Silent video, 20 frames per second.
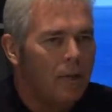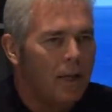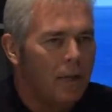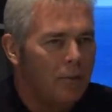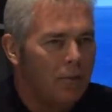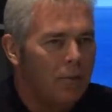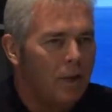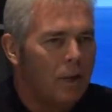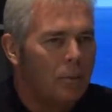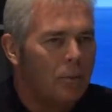
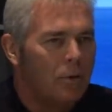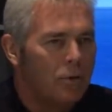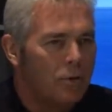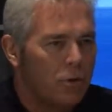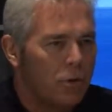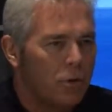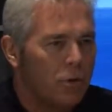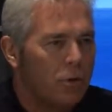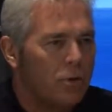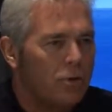Game
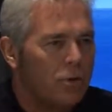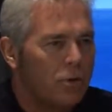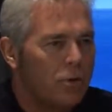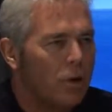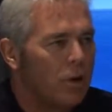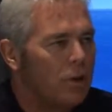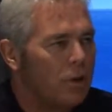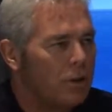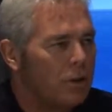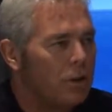developers are
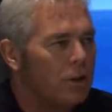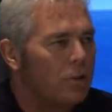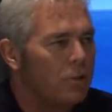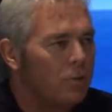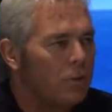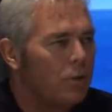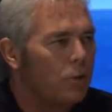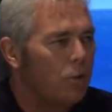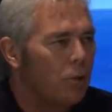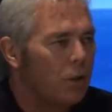starting to
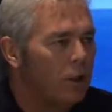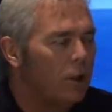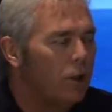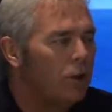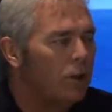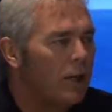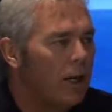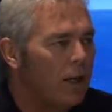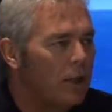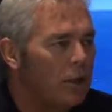really
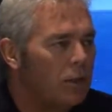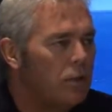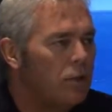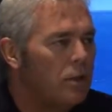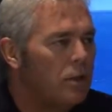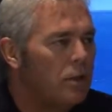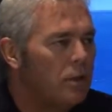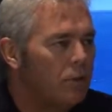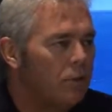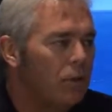learn how to
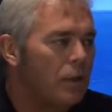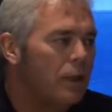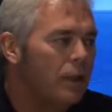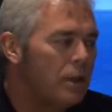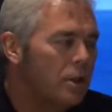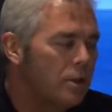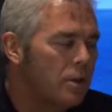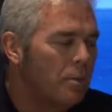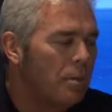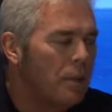use it, and if you
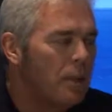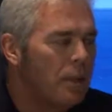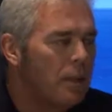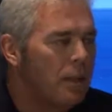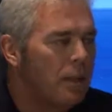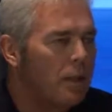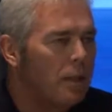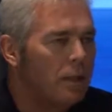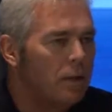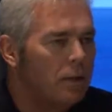look at some of
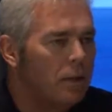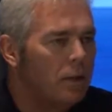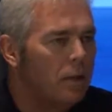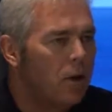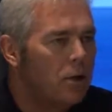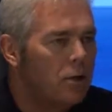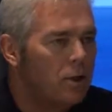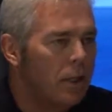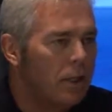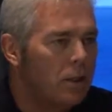the
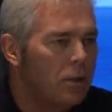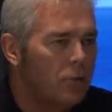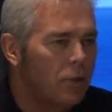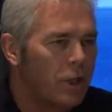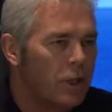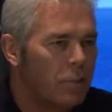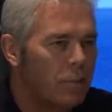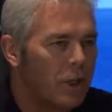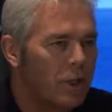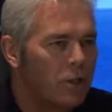launch titles
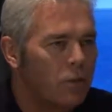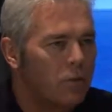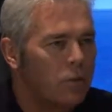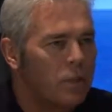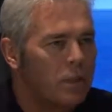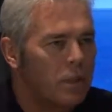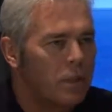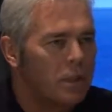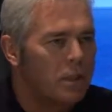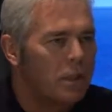for Xbox
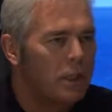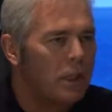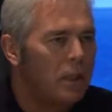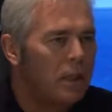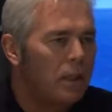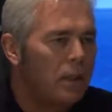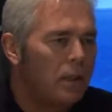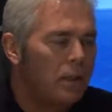360,